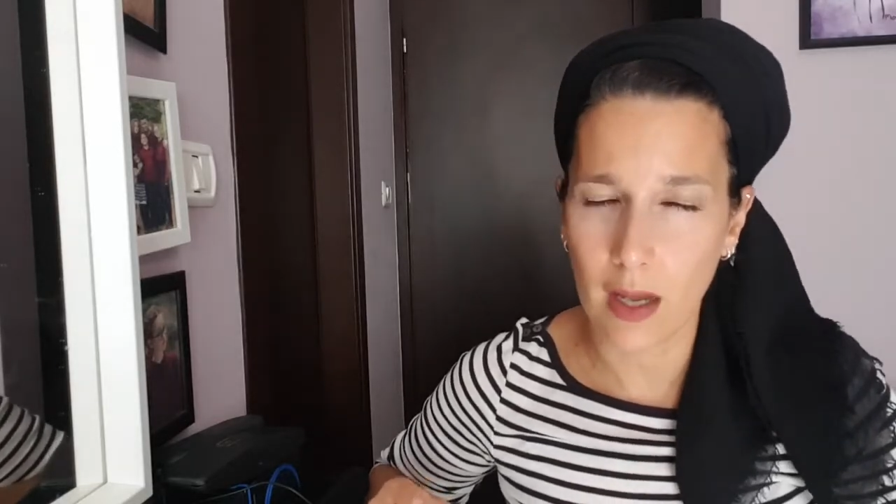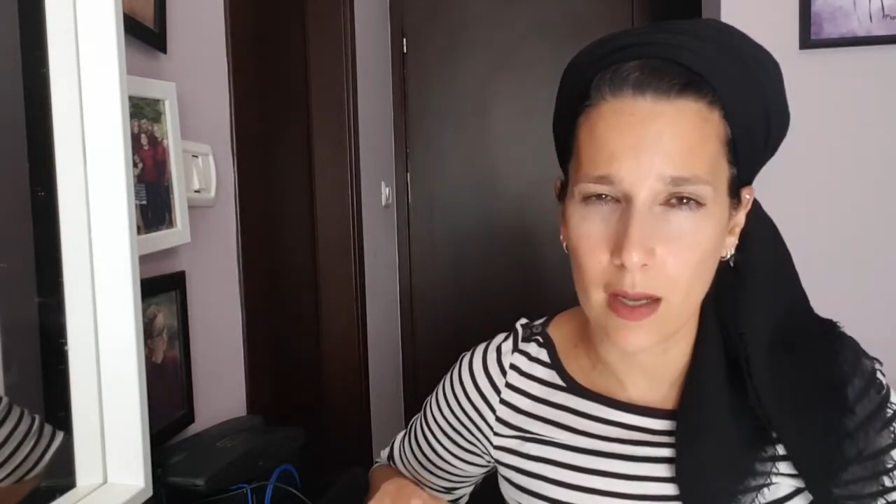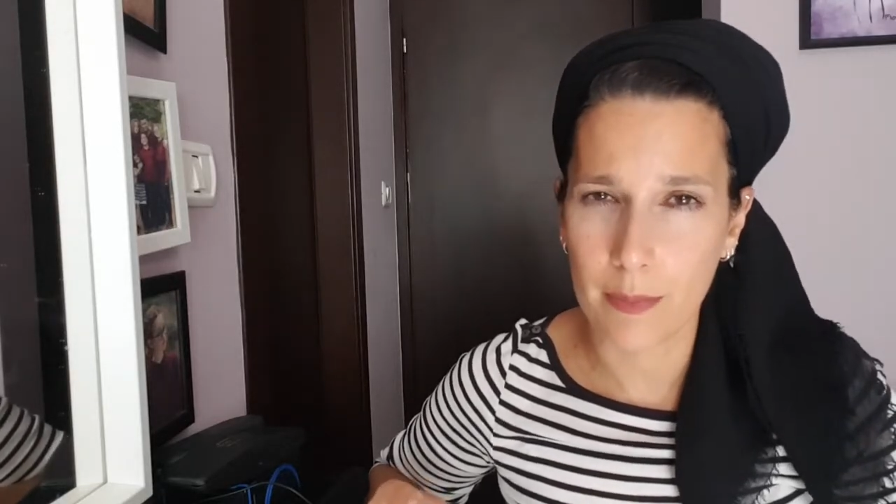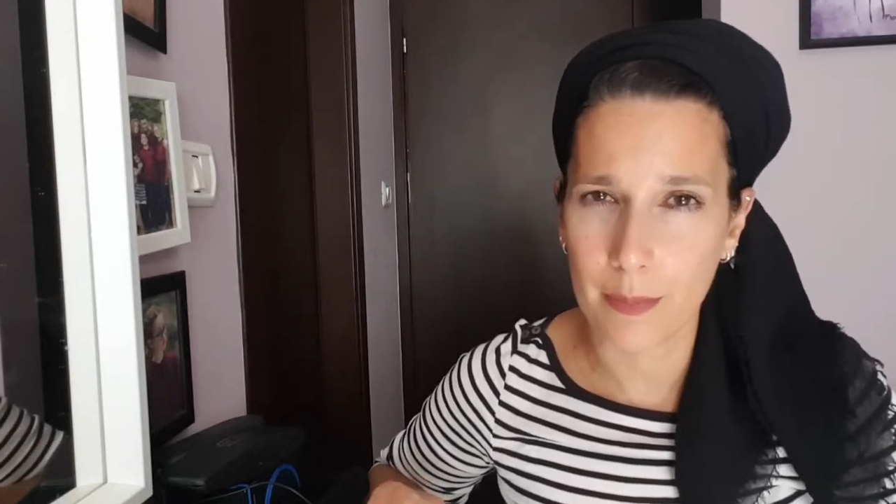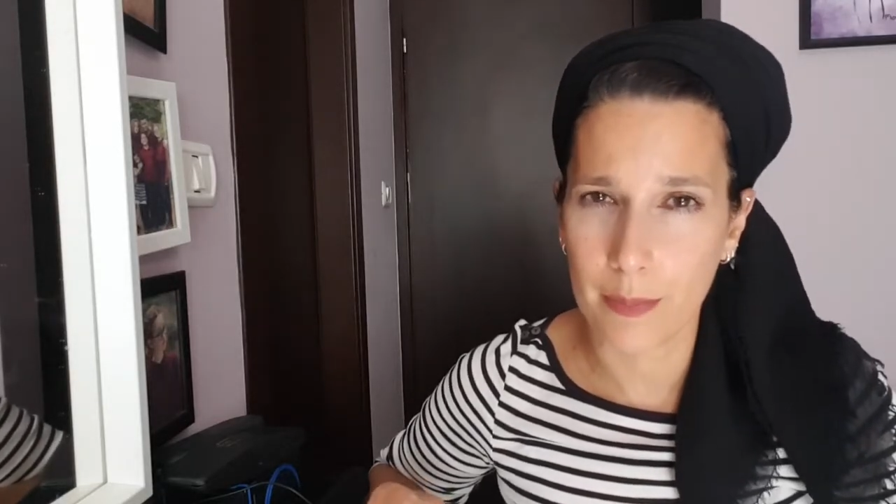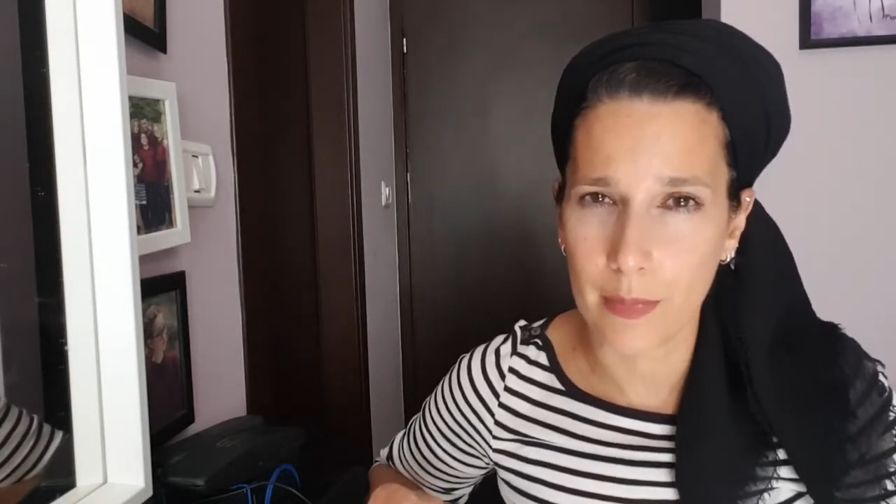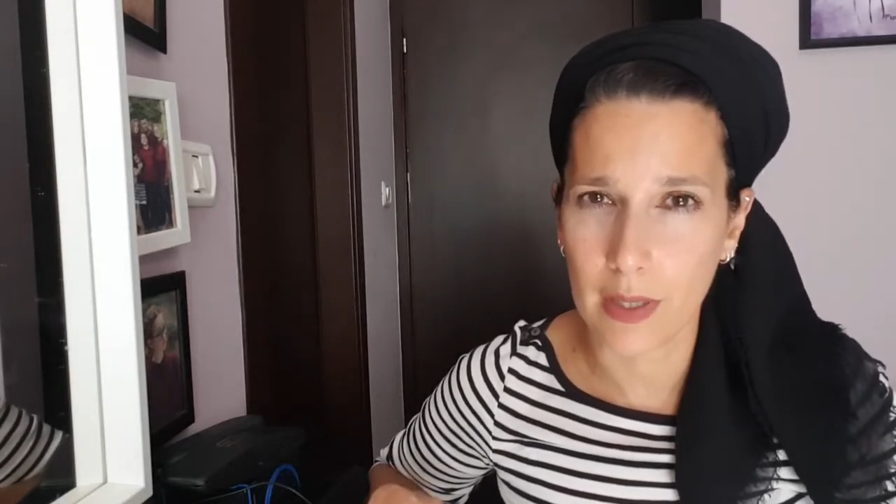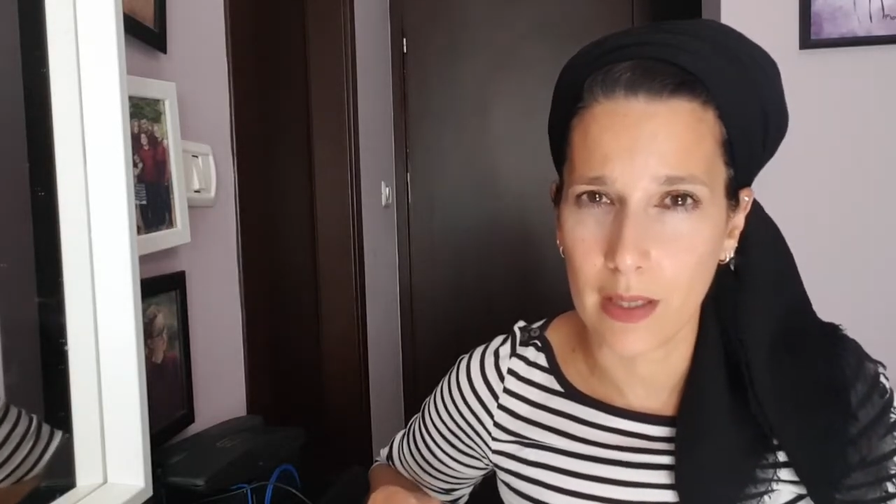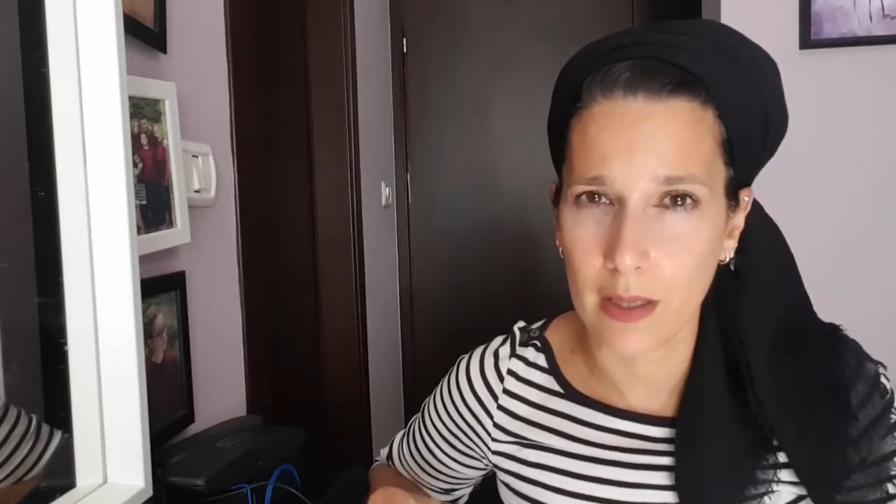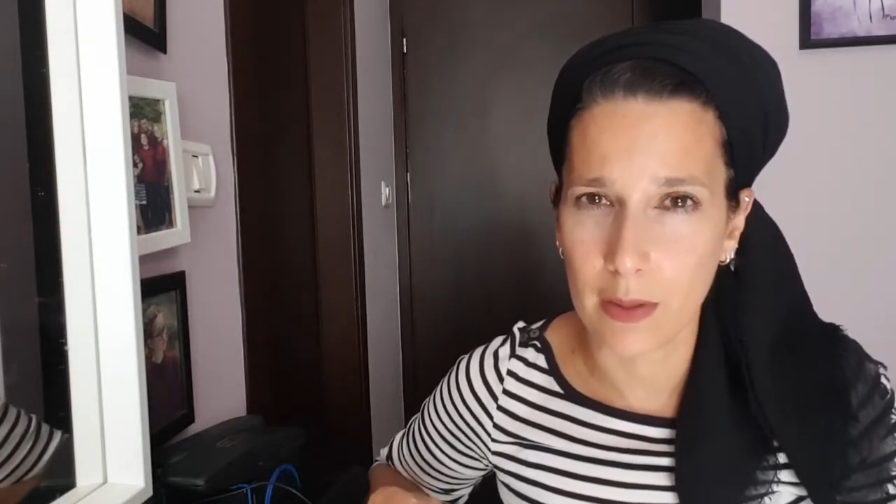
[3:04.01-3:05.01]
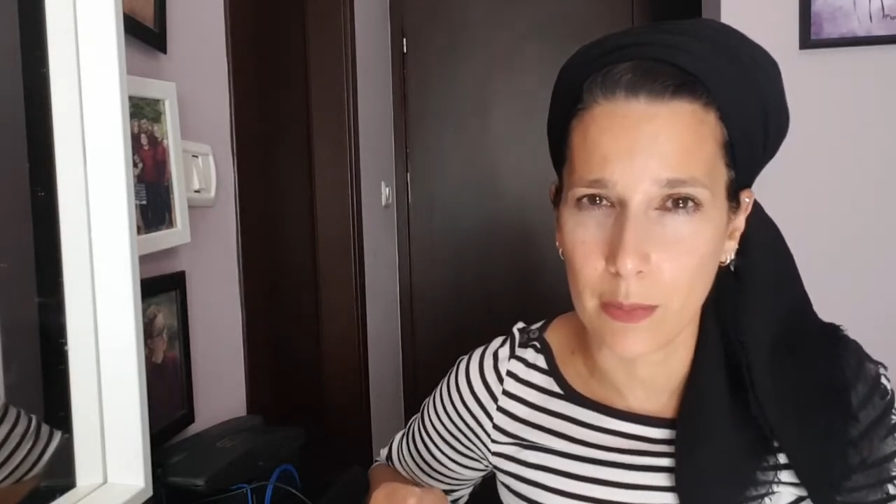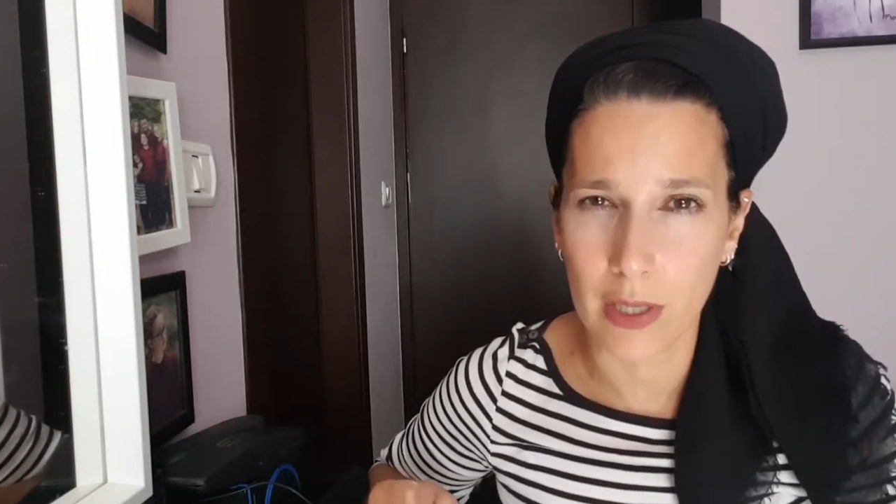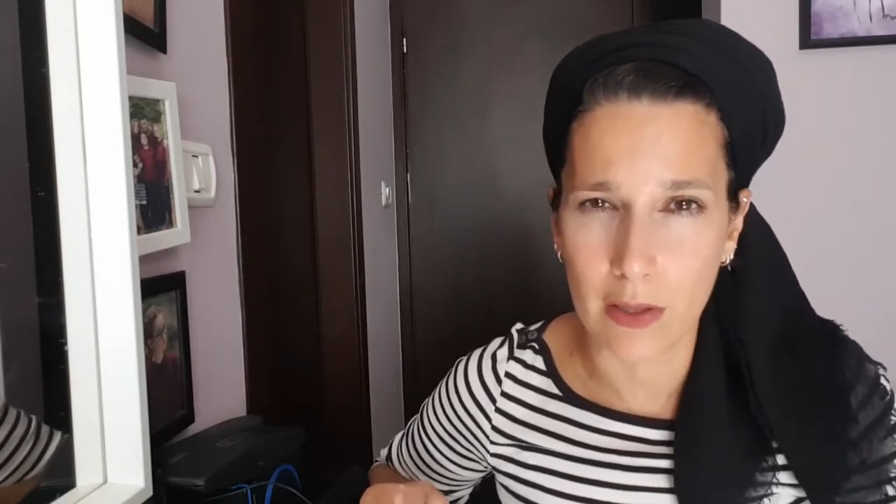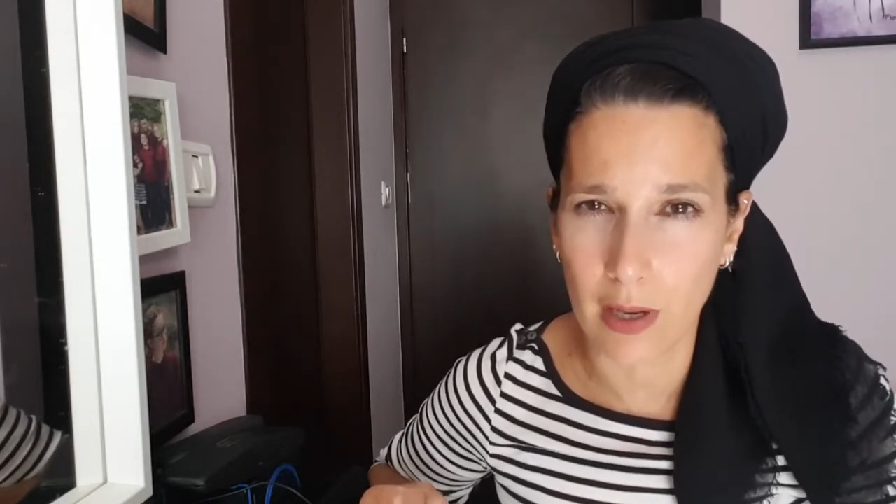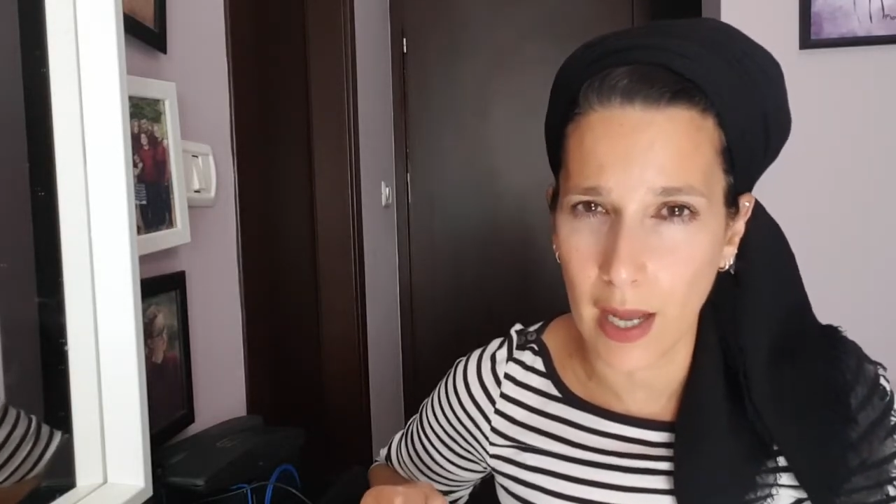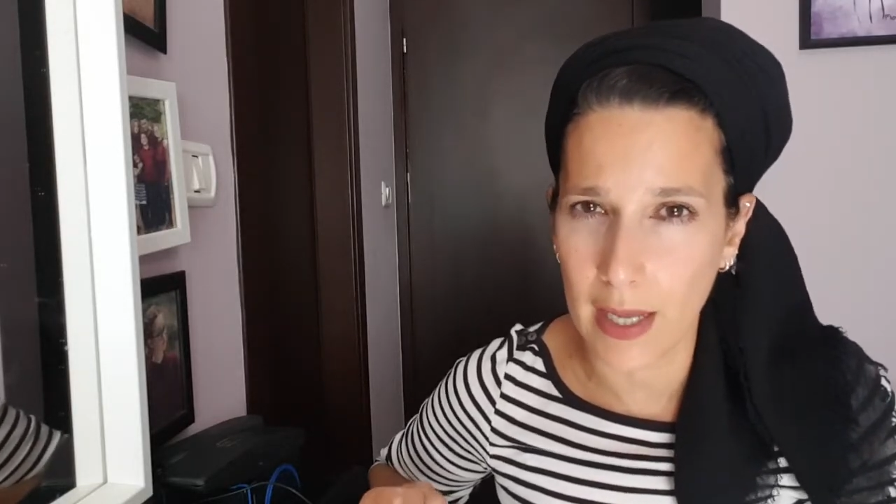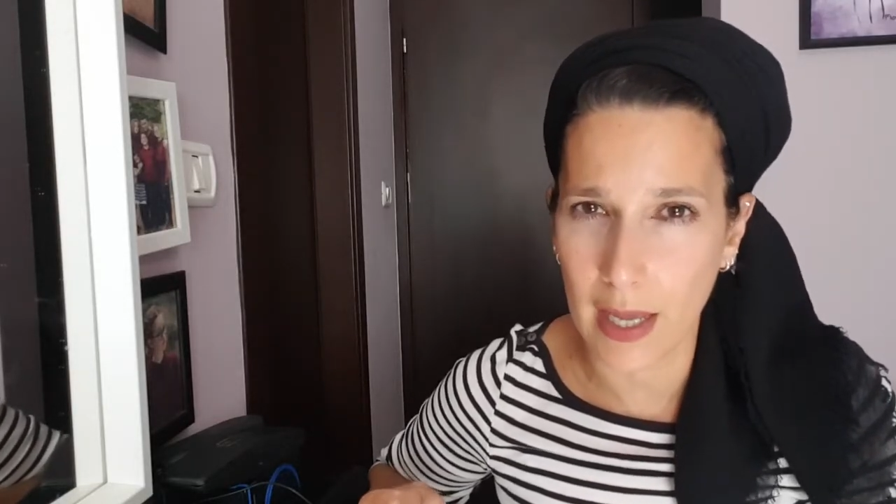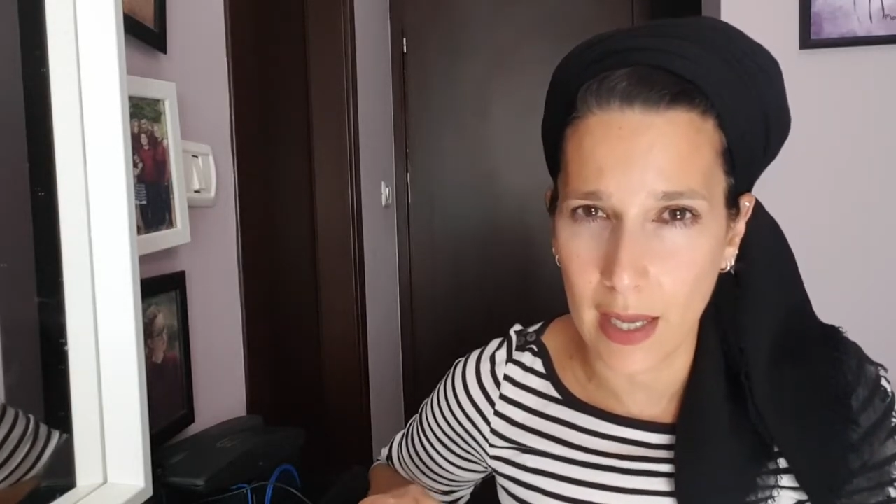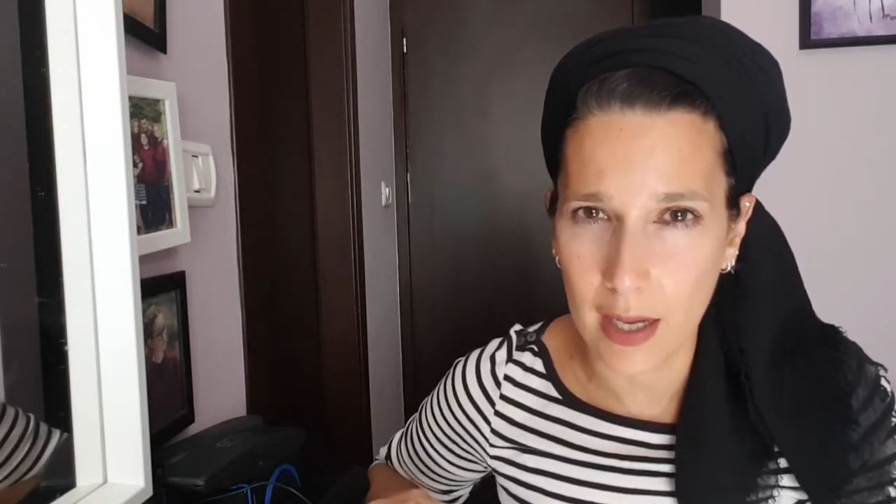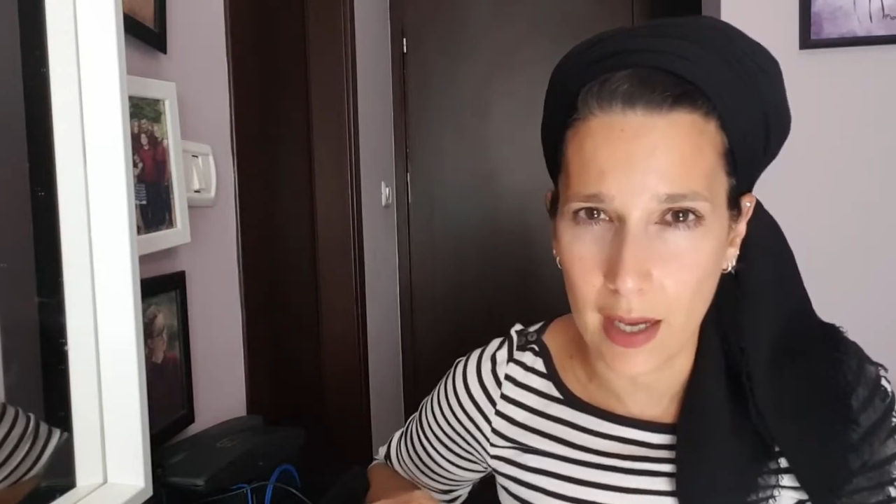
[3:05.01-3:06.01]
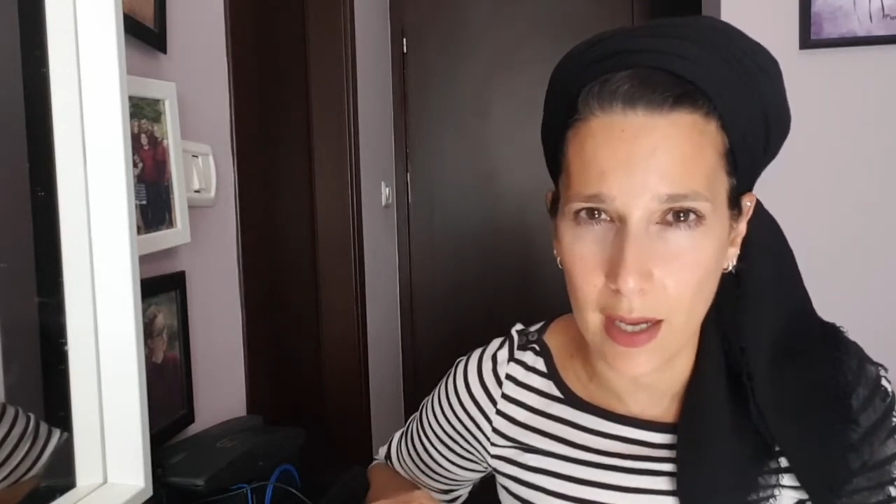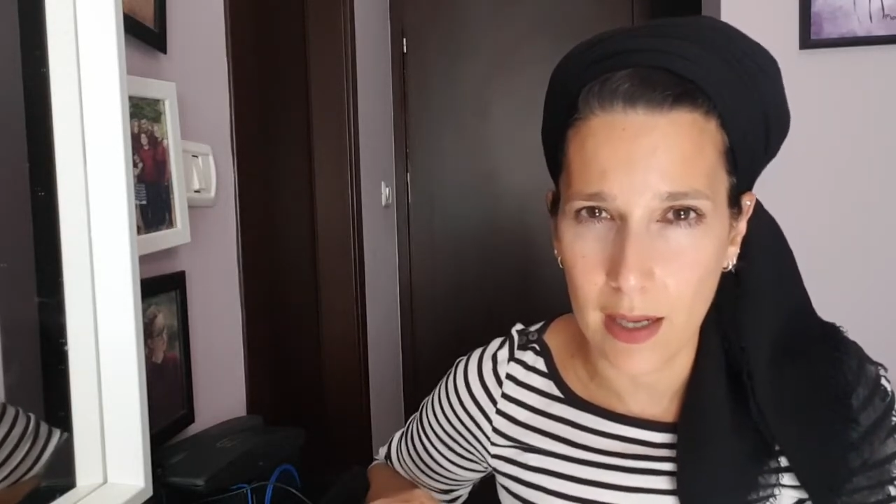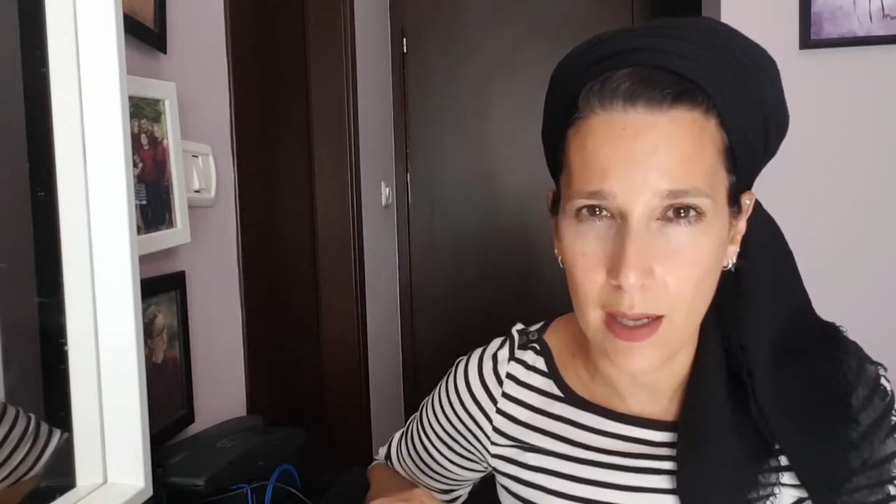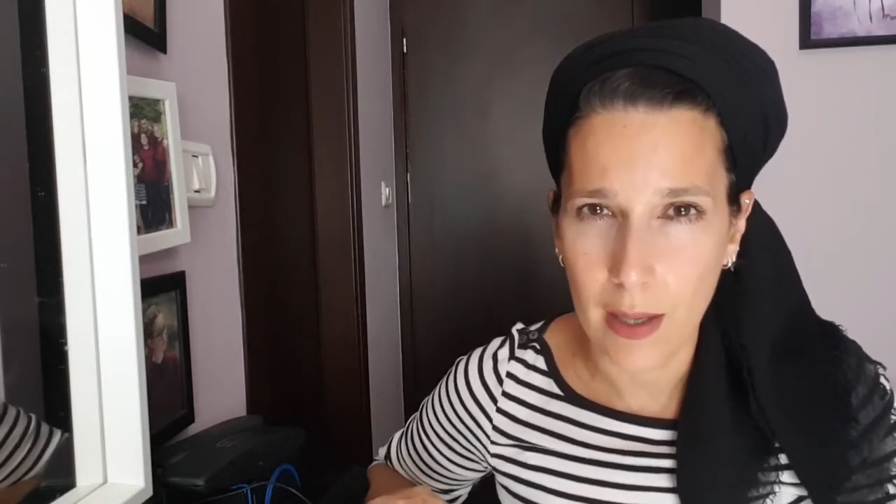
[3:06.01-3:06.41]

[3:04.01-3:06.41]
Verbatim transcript: um, we cry Eicha,